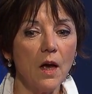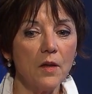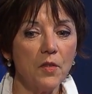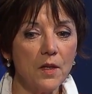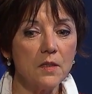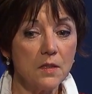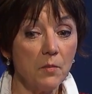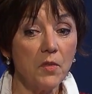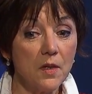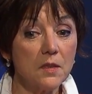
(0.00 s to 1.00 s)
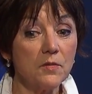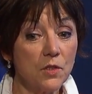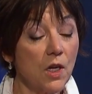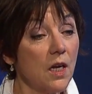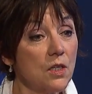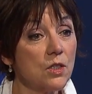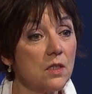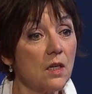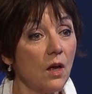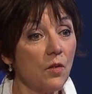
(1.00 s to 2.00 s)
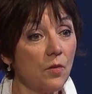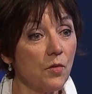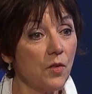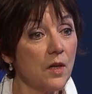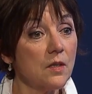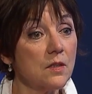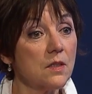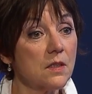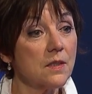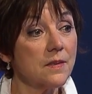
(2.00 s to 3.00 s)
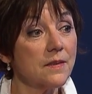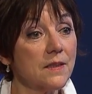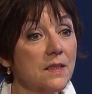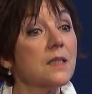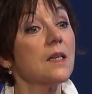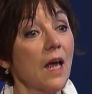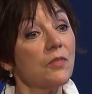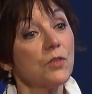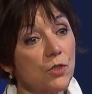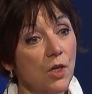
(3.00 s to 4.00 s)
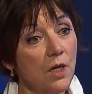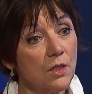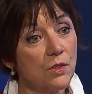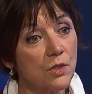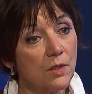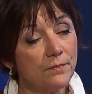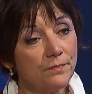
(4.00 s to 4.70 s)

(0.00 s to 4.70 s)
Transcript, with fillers: I think some things have changed, and other things still have to change.